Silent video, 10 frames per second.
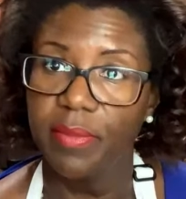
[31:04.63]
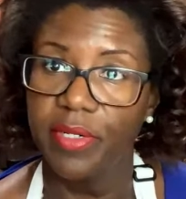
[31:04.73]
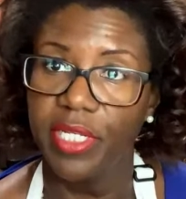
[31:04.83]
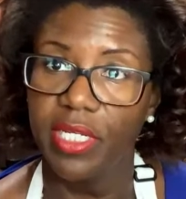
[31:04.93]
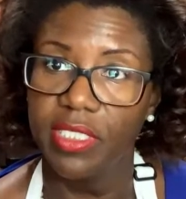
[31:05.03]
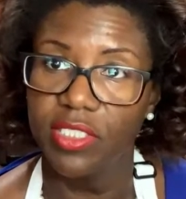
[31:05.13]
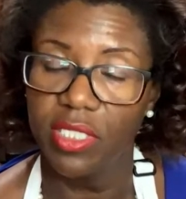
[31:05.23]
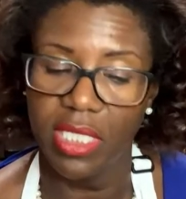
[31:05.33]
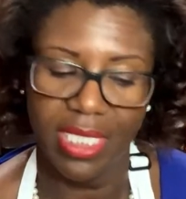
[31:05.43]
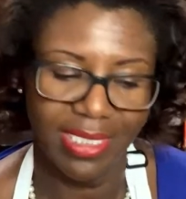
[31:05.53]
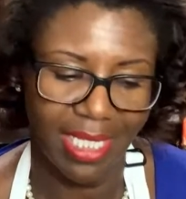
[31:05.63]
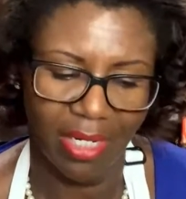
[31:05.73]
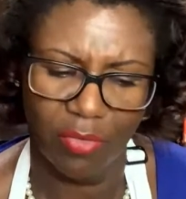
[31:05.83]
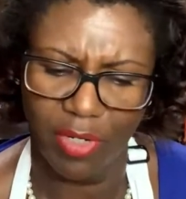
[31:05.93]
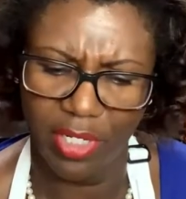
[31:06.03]
in a pretty good sturdy
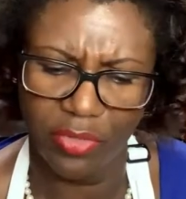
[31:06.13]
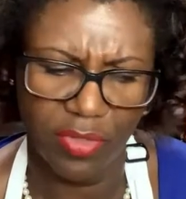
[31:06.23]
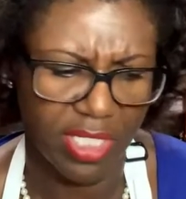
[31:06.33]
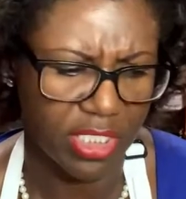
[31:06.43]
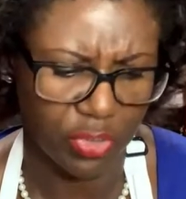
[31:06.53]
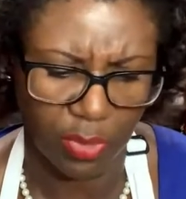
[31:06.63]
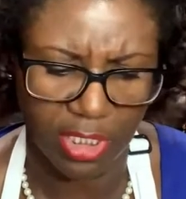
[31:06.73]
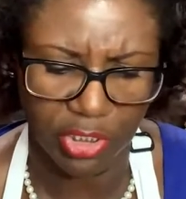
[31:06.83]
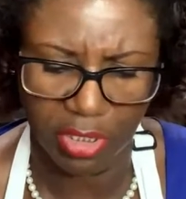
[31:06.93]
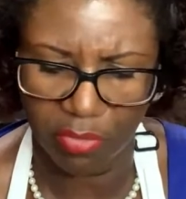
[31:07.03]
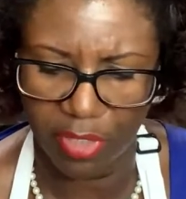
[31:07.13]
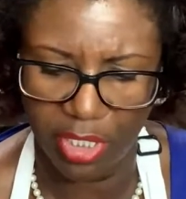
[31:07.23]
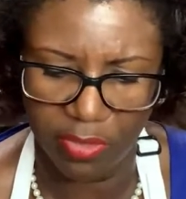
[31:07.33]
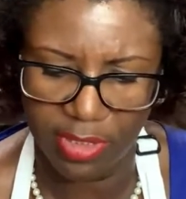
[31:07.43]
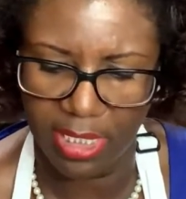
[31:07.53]
container, run it through the dishwasher and
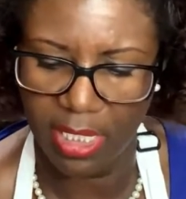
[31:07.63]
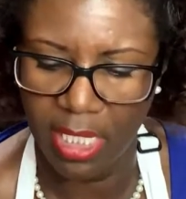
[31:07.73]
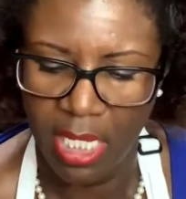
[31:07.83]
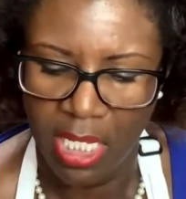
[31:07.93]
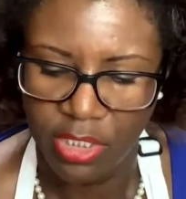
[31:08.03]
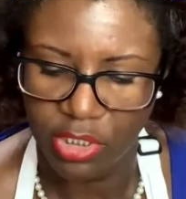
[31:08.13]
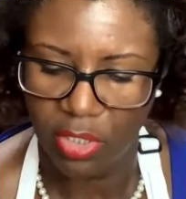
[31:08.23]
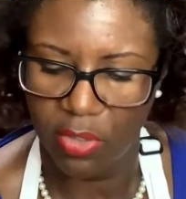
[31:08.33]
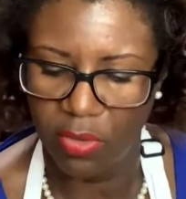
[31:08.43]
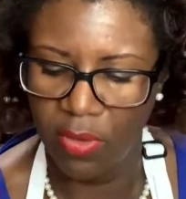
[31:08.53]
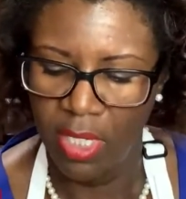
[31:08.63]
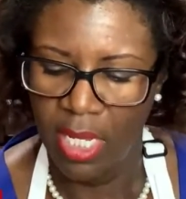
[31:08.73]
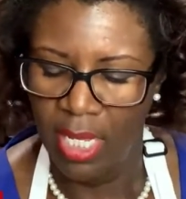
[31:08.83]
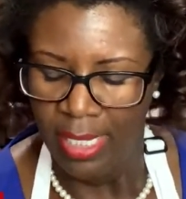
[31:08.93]
reuse it. So